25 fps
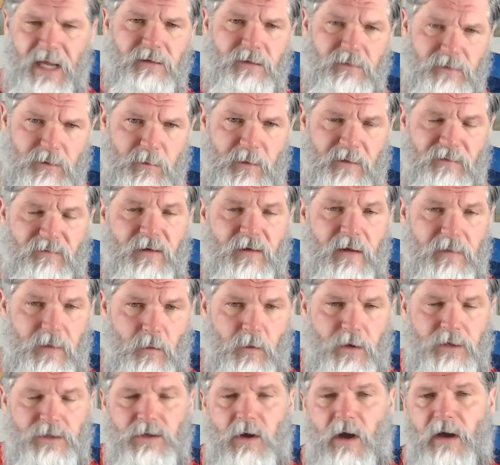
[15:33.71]
And to be fair,
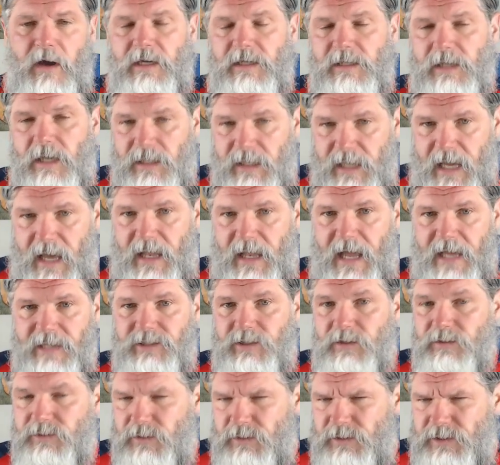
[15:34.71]
they were talking, last year,